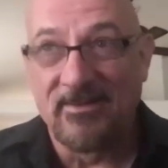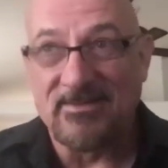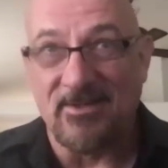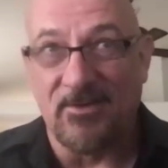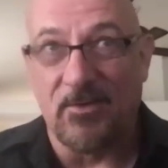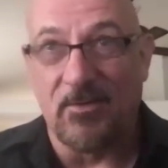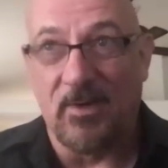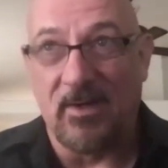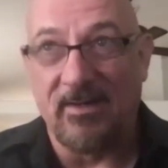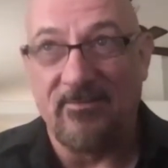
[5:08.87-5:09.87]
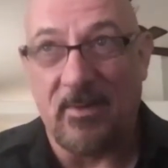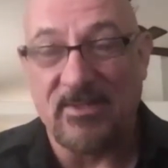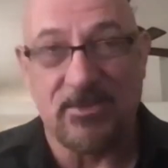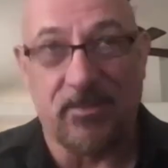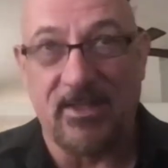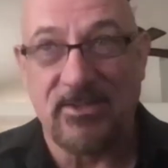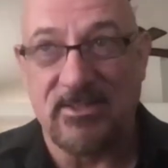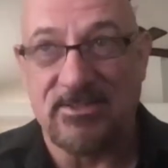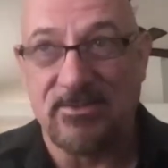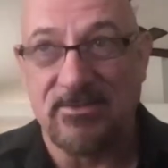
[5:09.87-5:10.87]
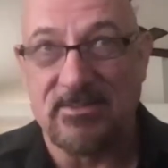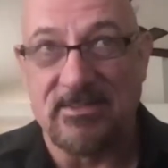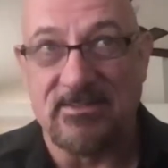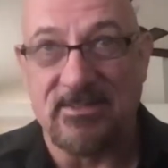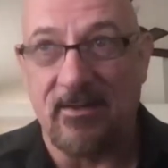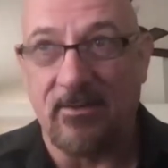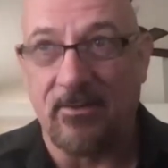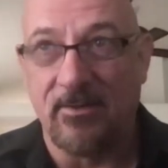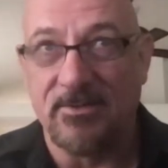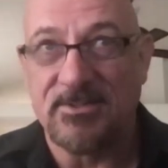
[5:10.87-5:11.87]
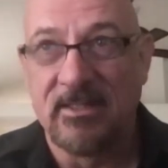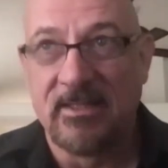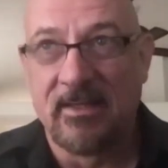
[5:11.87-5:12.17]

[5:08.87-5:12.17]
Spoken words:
So even my supply chain students in Santa Cruz,